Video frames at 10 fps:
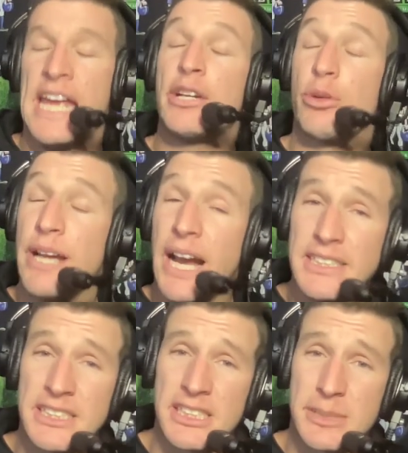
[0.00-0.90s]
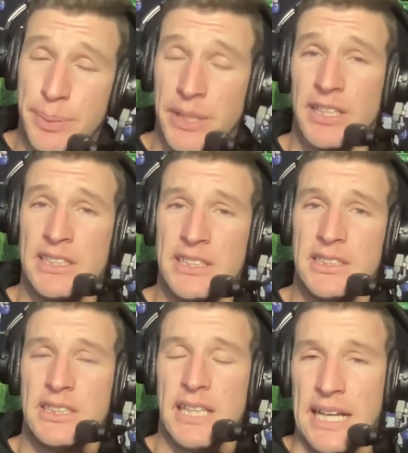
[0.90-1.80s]
He creates
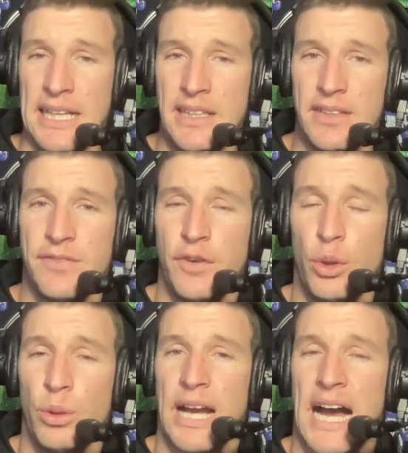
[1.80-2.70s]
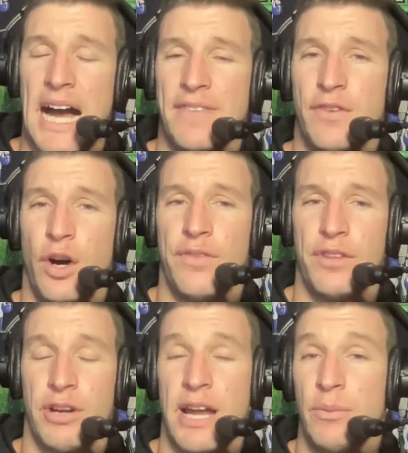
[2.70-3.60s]
spillages in the forward half of
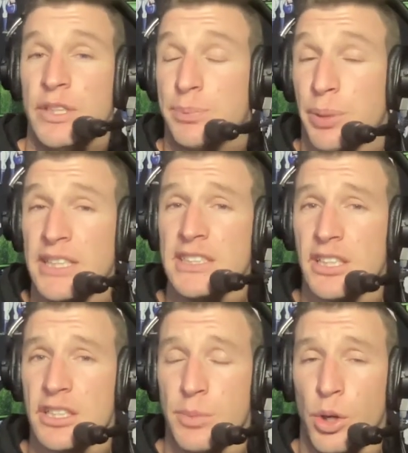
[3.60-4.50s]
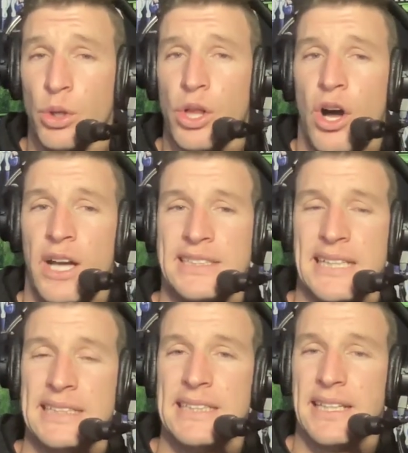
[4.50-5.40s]
the ground, which brings the small guys
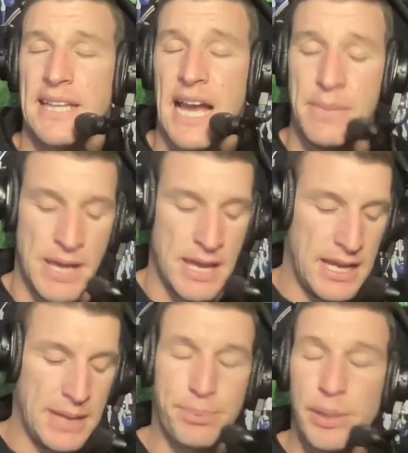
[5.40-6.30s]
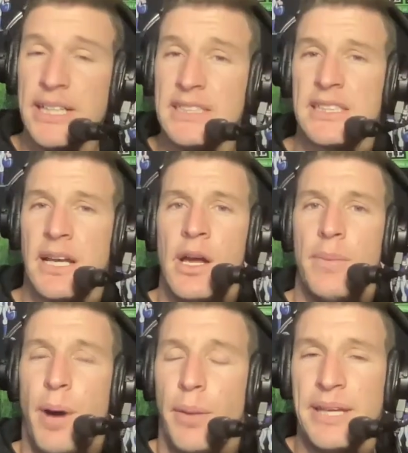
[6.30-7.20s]
into the game. It brings
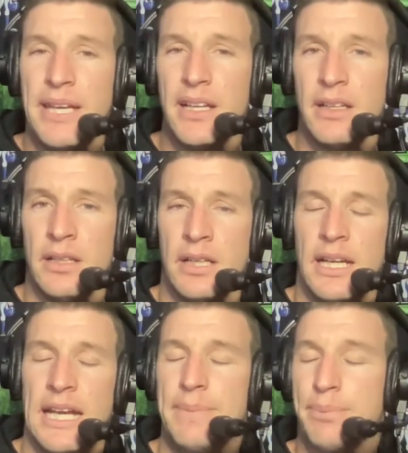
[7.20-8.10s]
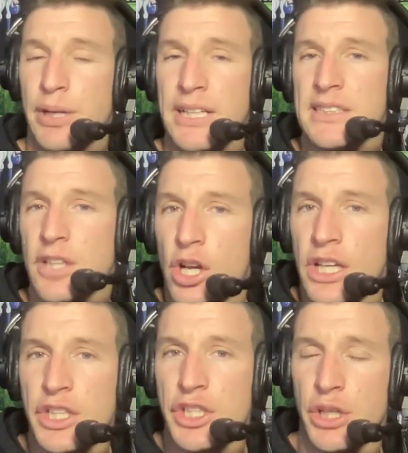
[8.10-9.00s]
Bobby Hill. It brings
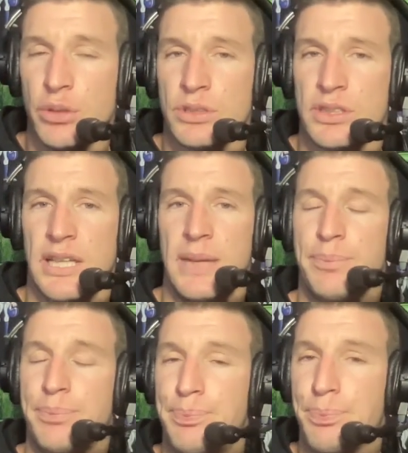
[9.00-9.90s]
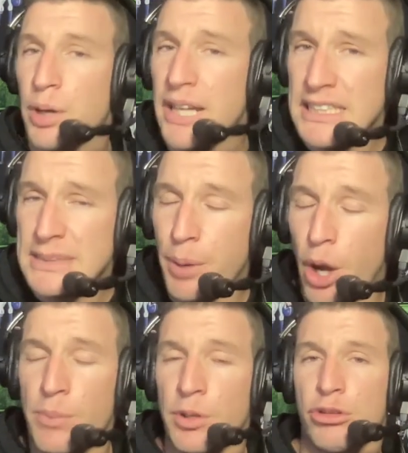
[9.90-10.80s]
Lachie Schultz. It brings
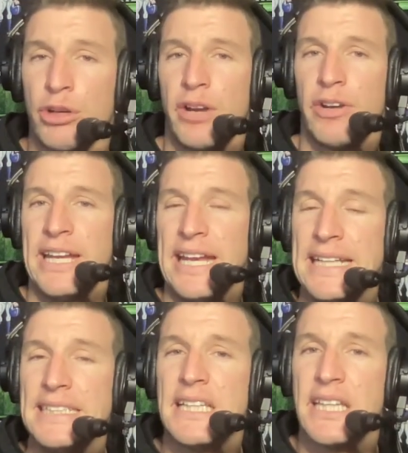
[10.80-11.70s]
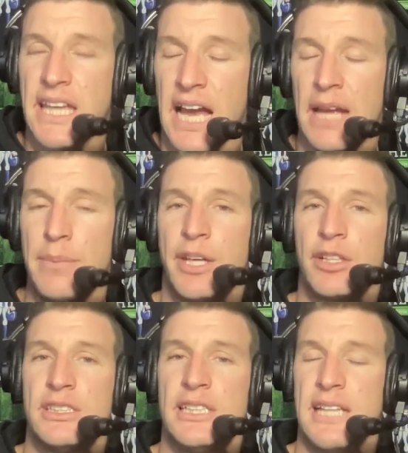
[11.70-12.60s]
Bo McCreary into the game
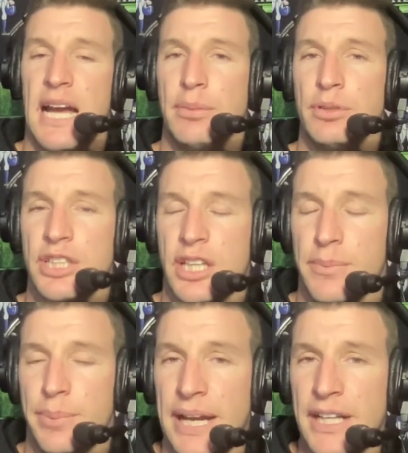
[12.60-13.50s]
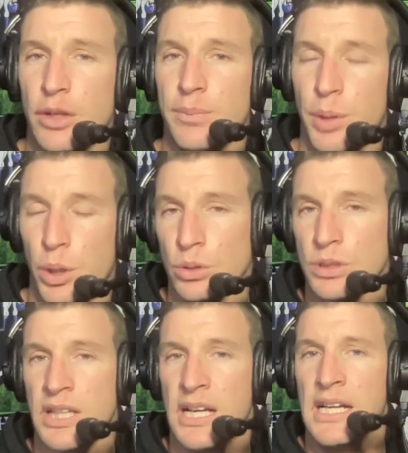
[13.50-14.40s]
because he's able to compete on balls